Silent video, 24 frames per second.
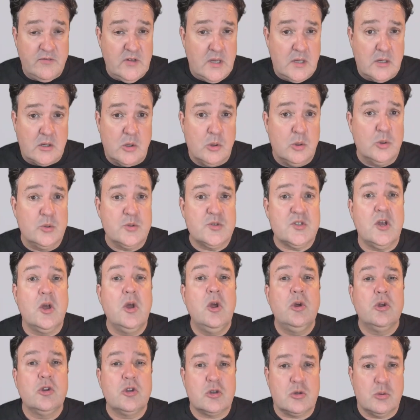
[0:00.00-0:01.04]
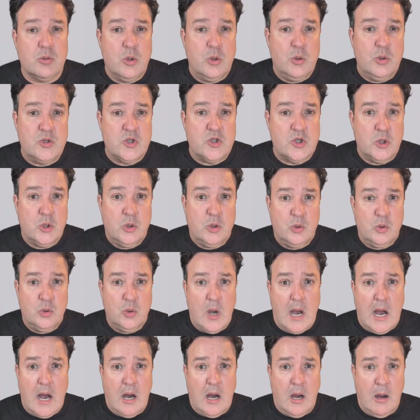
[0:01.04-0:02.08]
vehicles, through
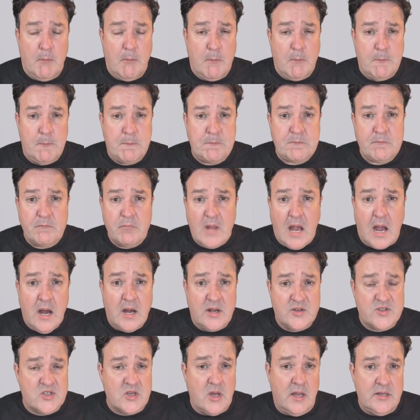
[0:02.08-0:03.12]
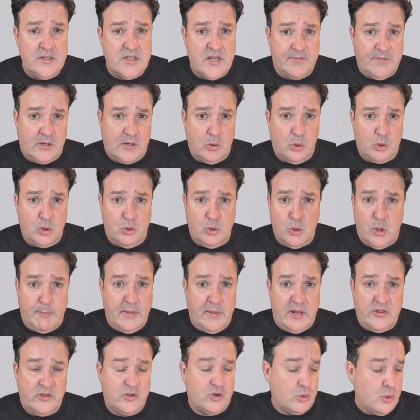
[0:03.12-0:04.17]
to scientific
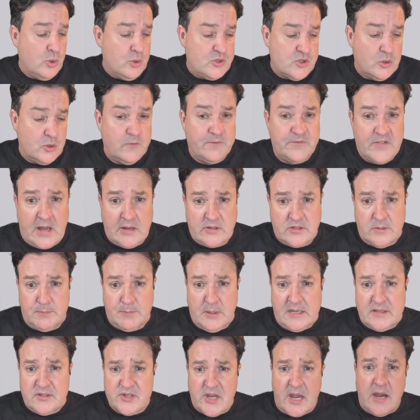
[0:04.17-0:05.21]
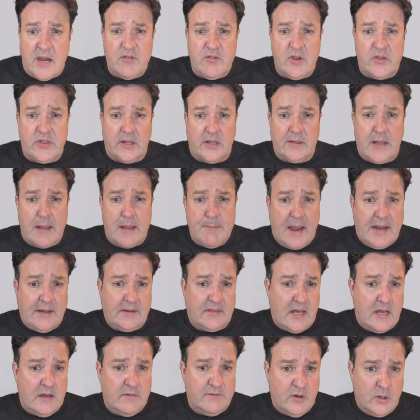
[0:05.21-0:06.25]
equipment, through to fountain pens. Everything they
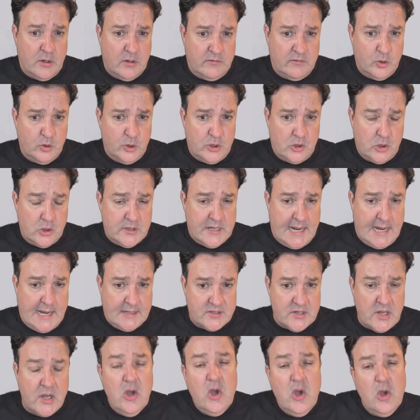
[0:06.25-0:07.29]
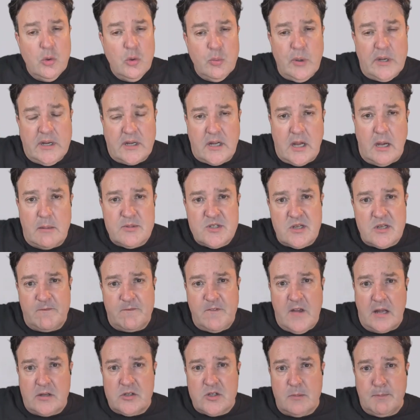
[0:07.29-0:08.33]
make, they are very, very good at. When it comes to
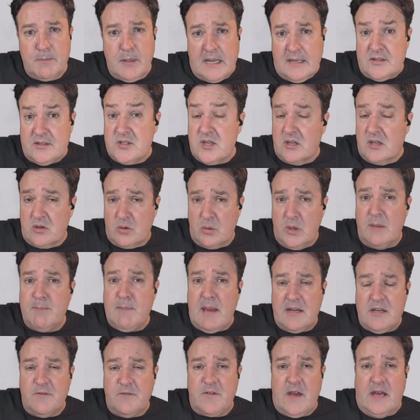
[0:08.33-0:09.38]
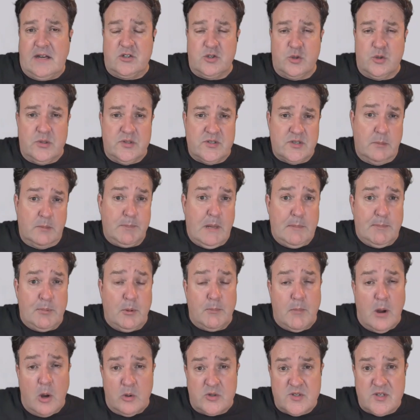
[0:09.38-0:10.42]
fountain pens, the three manufacturers that
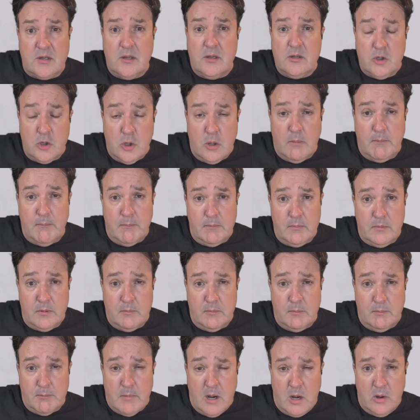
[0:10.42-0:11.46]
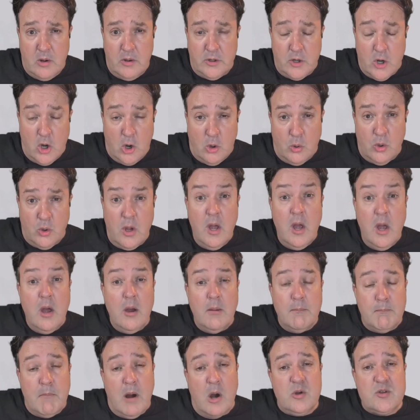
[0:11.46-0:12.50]
people most know
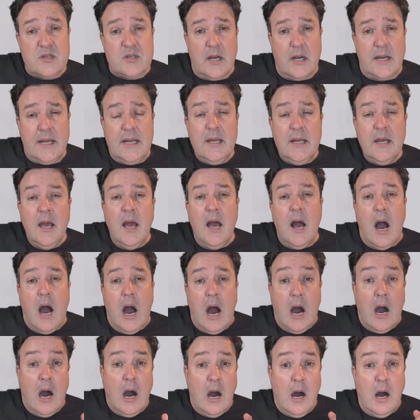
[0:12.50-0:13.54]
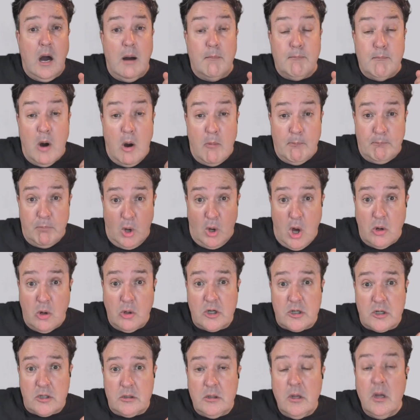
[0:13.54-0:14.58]
mostly are
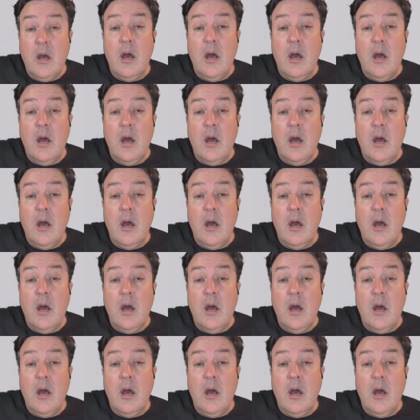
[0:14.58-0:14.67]
Montblanc,